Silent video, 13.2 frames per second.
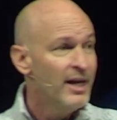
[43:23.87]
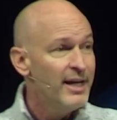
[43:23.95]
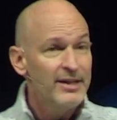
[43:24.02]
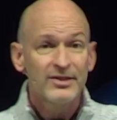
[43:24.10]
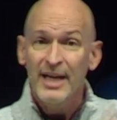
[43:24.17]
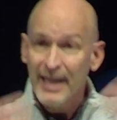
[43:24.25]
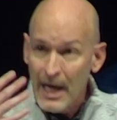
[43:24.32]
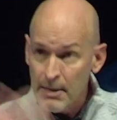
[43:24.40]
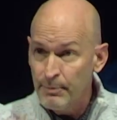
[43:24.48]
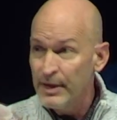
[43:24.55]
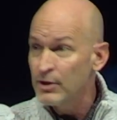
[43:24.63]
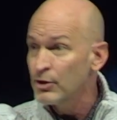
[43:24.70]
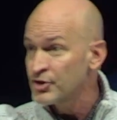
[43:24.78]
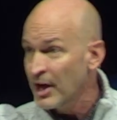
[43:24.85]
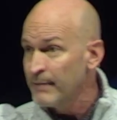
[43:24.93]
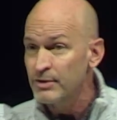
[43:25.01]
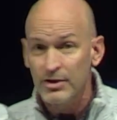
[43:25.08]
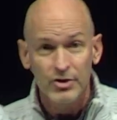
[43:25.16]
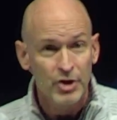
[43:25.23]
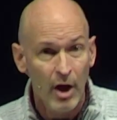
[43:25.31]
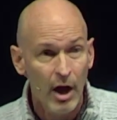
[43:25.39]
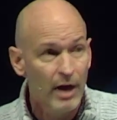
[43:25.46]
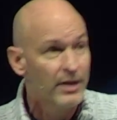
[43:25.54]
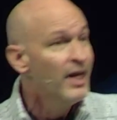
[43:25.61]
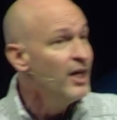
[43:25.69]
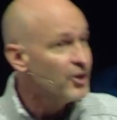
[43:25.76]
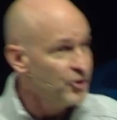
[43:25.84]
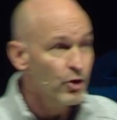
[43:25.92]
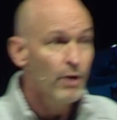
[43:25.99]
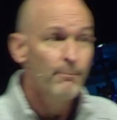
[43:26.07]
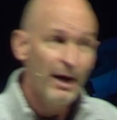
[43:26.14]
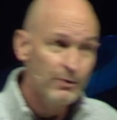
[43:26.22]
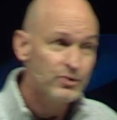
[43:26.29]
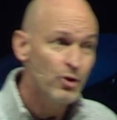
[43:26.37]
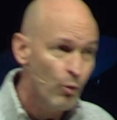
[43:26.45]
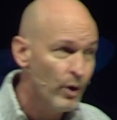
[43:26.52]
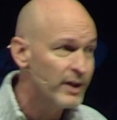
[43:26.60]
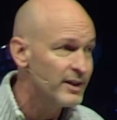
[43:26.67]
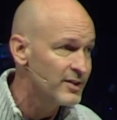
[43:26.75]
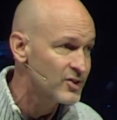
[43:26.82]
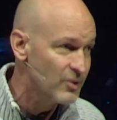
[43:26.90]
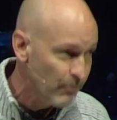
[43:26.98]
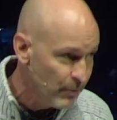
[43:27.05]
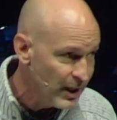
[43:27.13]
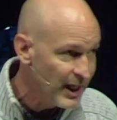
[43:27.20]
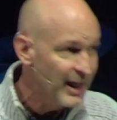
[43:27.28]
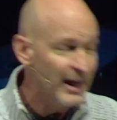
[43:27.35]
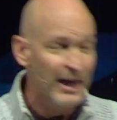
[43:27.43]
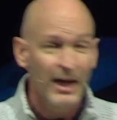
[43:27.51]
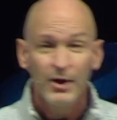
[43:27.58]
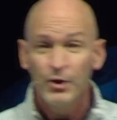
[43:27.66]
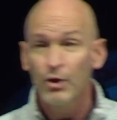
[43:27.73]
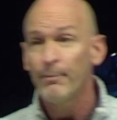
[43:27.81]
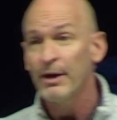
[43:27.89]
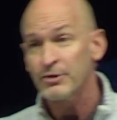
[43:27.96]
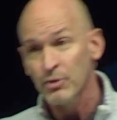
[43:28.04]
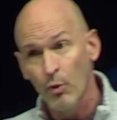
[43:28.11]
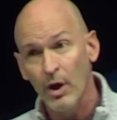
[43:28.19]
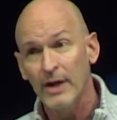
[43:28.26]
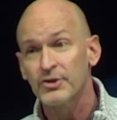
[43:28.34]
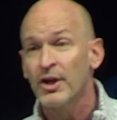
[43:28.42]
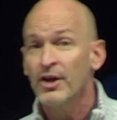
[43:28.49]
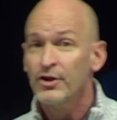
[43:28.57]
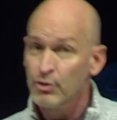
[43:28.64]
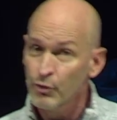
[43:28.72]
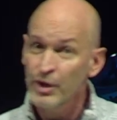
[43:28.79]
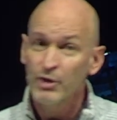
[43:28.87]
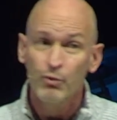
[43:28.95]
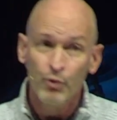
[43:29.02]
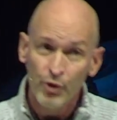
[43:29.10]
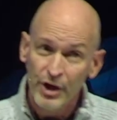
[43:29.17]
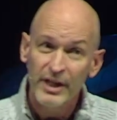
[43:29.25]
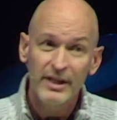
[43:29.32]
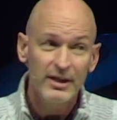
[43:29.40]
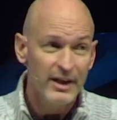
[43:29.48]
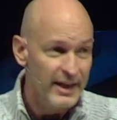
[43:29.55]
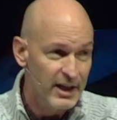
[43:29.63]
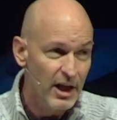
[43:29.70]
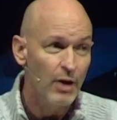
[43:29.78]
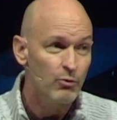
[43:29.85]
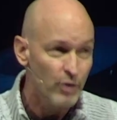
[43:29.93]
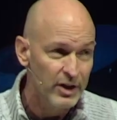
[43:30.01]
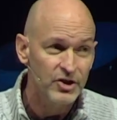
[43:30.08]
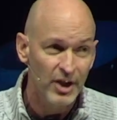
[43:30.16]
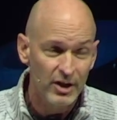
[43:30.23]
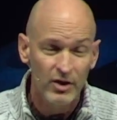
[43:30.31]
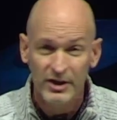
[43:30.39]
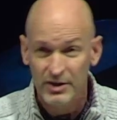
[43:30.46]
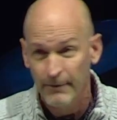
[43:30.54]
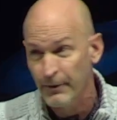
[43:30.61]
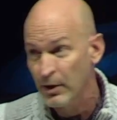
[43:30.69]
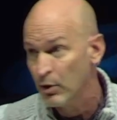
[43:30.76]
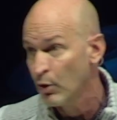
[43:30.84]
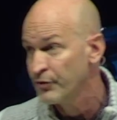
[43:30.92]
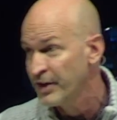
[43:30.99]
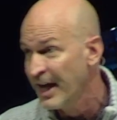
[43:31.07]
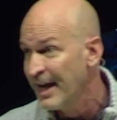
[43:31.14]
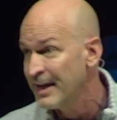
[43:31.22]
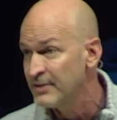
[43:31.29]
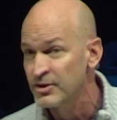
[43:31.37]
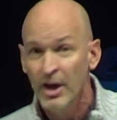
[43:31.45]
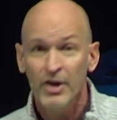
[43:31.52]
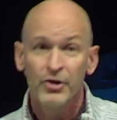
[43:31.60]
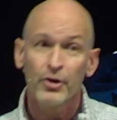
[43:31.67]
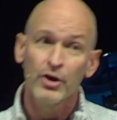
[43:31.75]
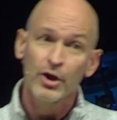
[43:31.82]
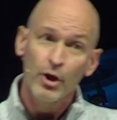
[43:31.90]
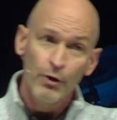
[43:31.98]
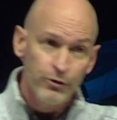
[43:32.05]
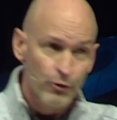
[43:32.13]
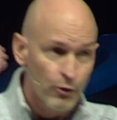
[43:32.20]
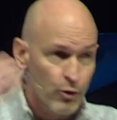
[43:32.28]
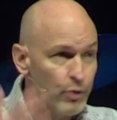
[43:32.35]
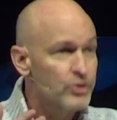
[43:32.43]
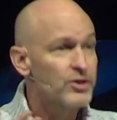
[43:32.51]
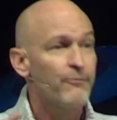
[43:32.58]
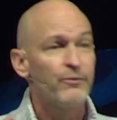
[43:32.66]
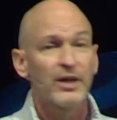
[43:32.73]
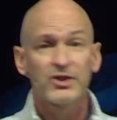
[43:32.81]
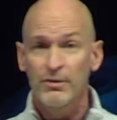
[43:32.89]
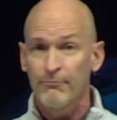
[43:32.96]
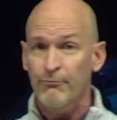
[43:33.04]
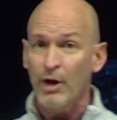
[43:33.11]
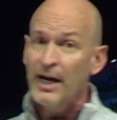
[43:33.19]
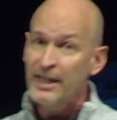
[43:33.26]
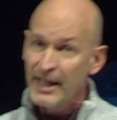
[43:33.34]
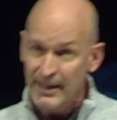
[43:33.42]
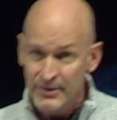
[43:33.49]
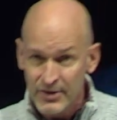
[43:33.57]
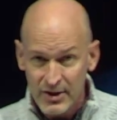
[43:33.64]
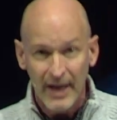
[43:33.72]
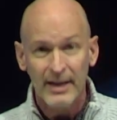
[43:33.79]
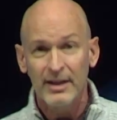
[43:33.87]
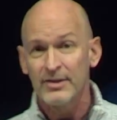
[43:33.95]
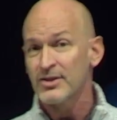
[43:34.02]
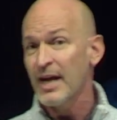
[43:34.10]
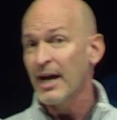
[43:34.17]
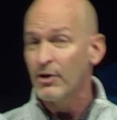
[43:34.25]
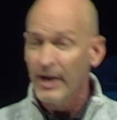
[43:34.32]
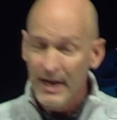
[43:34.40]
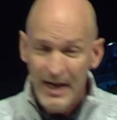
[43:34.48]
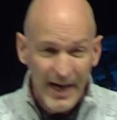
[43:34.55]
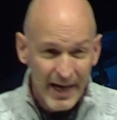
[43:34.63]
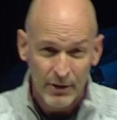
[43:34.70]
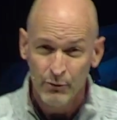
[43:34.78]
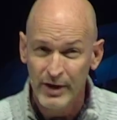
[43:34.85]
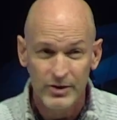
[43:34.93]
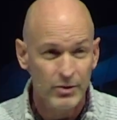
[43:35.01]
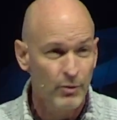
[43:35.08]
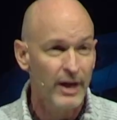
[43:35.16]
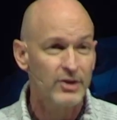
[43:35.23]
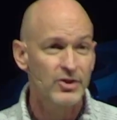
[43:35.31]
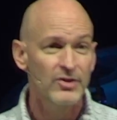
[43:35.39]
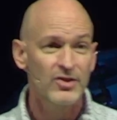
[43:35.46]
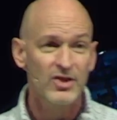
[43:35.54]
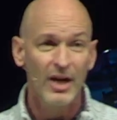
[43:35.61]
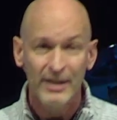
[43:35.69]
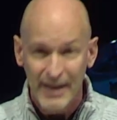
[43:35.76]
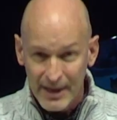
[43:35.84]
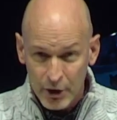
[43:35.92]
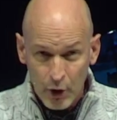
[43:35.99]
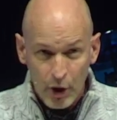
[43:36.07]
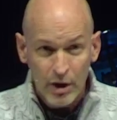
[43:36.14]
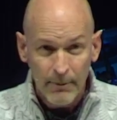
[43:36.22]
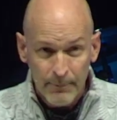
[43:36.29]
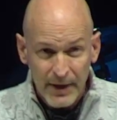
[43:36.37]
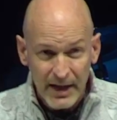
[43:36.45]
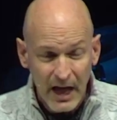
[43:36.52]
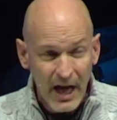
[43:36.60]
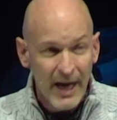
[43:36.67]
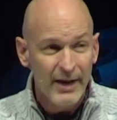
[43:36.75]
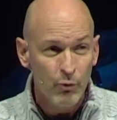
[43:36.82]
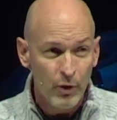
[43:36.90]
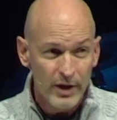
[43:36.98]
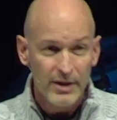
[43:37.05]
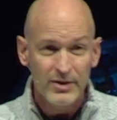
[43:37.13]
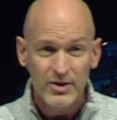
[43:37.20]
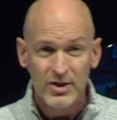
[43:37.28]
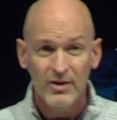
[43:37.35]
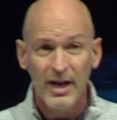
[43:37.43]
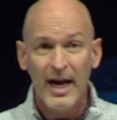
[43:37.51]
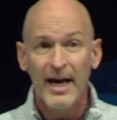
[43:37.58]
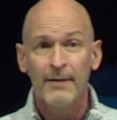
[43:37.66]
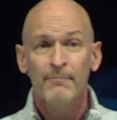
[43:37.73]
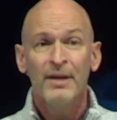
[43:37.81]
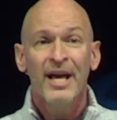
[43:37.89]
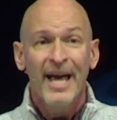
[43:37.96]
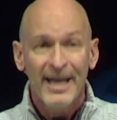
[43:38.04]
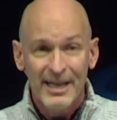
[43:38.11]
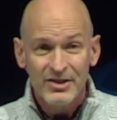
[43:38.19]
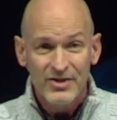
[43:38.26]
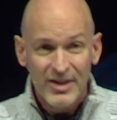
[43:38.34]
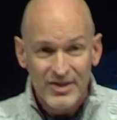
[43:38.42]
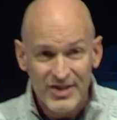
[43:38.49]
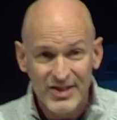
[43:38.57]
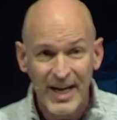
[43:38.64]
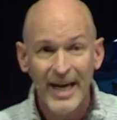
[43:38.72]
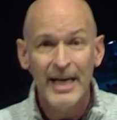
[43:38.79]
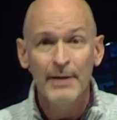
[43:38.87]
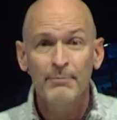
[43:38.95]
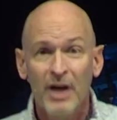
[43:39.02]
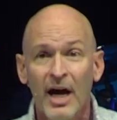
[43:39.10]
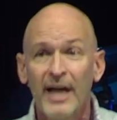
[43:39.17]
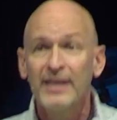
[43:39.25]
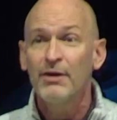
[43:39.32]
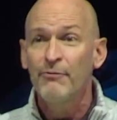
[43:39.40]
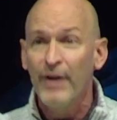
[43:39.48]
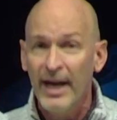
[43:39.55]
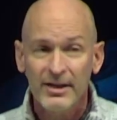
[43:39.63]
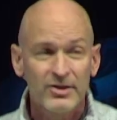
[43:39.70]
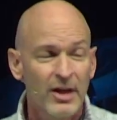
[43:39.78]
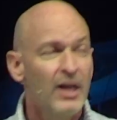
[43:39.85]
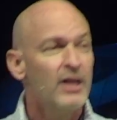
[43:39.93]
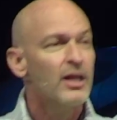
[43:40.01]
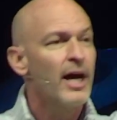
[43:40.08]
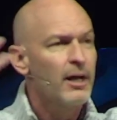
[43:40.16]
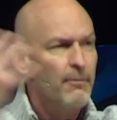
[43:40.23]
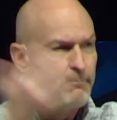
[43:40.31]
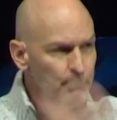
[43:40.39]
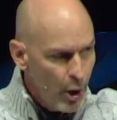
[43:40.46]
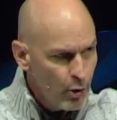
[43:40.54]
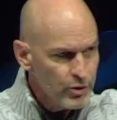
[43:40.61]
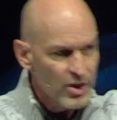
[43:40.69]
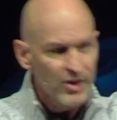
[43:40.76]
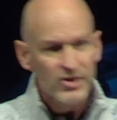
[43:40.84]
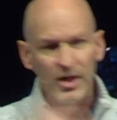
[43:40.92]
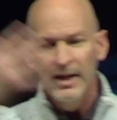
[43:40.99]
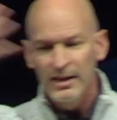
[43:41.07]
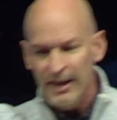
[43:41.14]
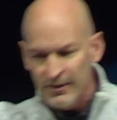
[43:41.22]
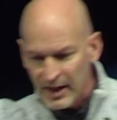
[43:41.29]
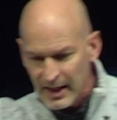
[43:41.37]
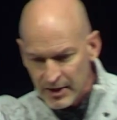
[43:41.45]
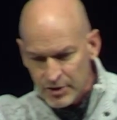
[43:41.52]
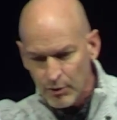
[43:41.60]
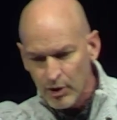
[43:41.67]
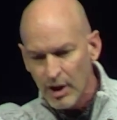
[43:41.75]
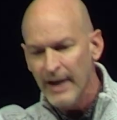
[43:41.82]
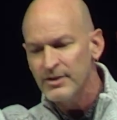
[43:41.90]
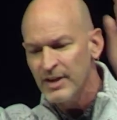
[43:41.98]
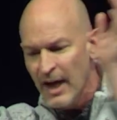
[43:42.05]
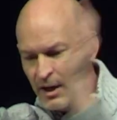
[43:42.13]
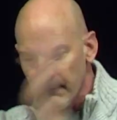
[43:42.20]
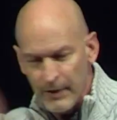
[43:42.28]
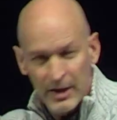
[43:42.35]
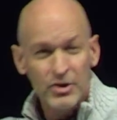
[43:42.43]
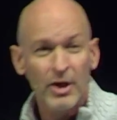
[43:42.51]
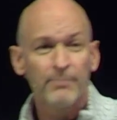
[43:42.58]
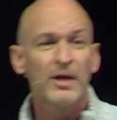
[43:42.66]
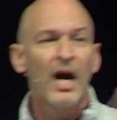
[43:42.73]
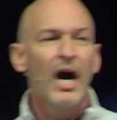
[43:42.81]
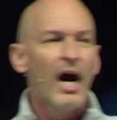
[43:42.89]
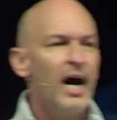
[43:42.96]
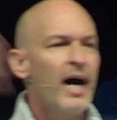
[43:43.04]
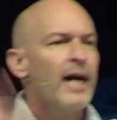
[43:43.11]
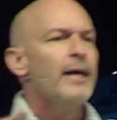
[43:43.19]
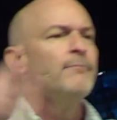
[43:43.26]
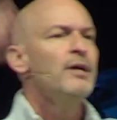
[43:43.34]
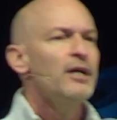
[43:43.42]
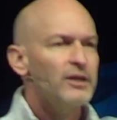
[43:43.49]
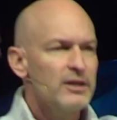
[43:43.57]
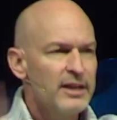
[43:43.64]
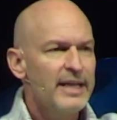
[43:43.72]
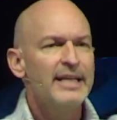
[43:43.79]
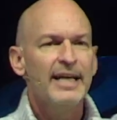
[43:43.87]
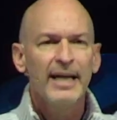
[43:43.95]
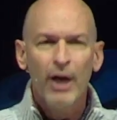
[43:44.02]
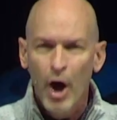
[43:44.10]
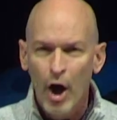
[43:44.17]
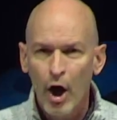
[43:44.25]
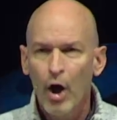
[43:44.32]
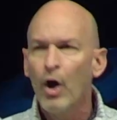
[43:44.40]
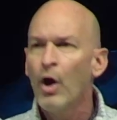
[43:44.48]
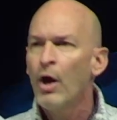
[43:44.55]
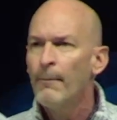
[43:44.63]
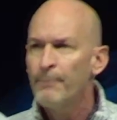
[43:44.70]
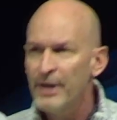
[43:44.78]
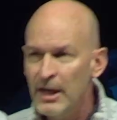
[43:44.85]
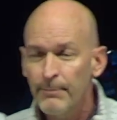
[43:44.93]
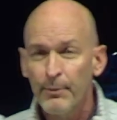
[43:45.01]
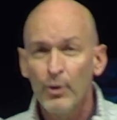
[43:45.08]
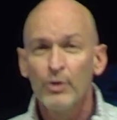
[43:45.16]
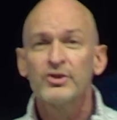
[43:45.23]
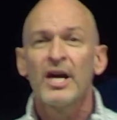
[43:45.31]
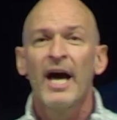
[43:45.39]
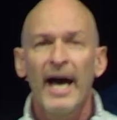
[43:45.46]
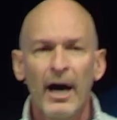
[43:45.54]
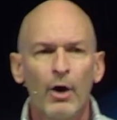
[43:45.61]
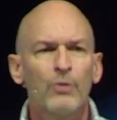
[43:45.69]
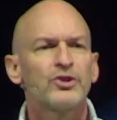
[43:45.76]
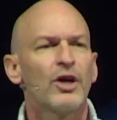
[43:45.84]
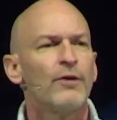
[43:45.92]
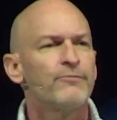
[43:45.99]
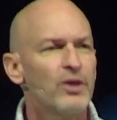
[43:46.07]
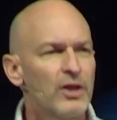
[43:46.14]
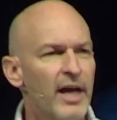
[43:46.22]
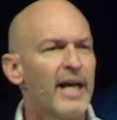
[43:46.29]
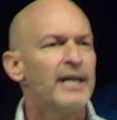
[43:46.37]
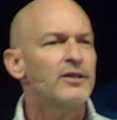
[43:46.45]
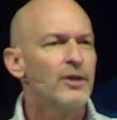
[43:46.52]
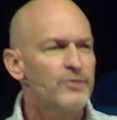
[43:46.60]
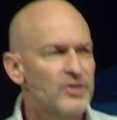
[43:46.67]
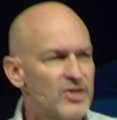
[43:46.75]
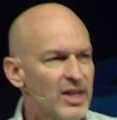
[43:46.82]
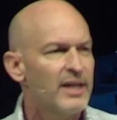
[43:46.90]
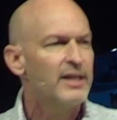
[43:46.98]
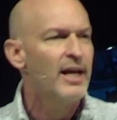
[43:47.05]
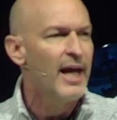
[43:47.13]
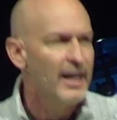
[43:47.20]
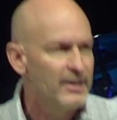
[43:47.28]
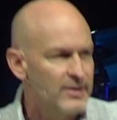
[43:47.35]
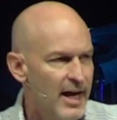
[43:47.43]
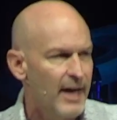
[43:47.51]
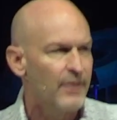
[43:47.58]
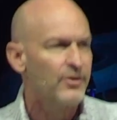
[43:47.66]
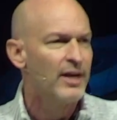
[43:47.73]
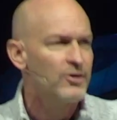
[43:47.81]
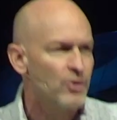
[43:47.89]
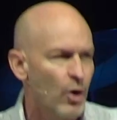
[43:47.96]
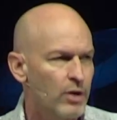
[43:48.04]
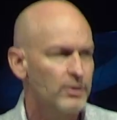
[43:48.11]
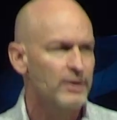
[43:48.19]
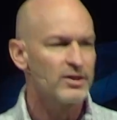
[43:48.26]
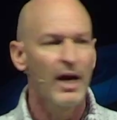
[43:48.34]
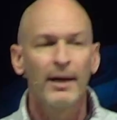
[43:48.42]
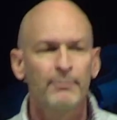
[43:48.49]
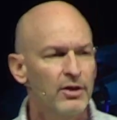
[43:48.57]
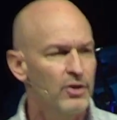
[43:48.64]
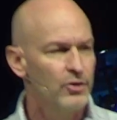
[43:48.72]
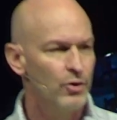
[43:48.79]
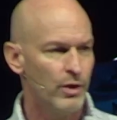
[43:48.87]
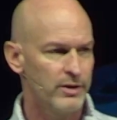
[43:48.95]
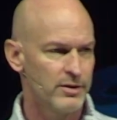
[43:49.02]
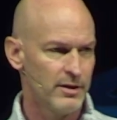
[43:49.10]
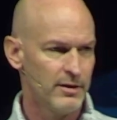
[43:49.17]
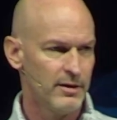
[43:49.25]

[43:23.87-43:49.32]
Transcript: He's saying, hey, Peter, James, and John, you're about to witness me. You're about to watch three really gut-wrenchingly difficult days. You're going to go through crucifixion Friday and silent Saturday and resurrection Sunday. You're going to be an eyewitness to that. And it's the same kind of exit. Like Moses led the Israelites out of Egypt, I'm leading all peoples out of the land of sin and death and darkness. I'm going to do it.